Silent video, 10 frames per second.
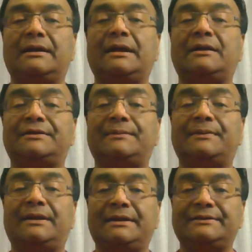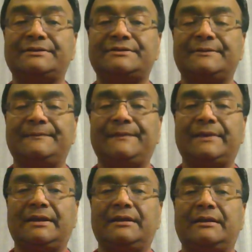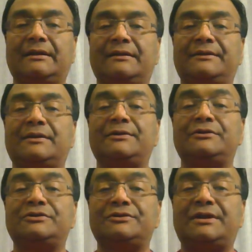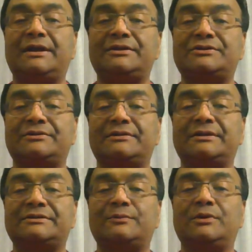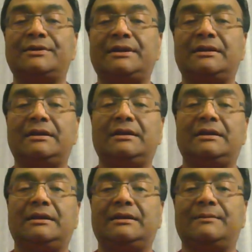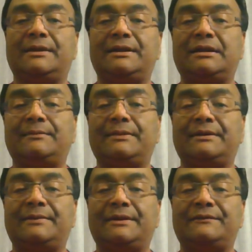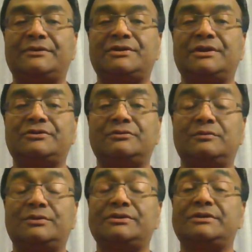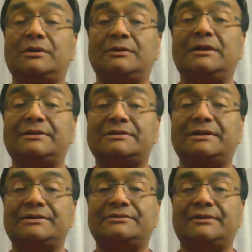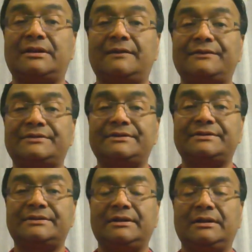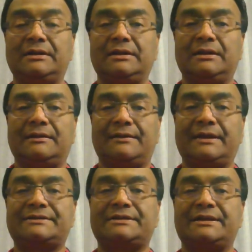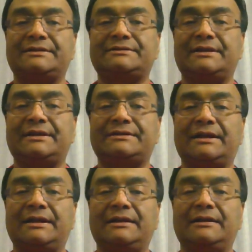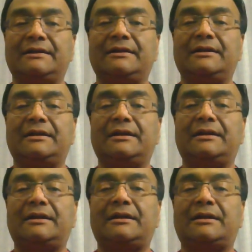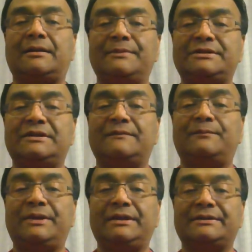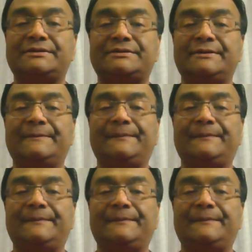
held up against. The only adjudication is the wording in the Medicare Benefit Schedule, which is the only legislation that covers this. That says that a committee of peers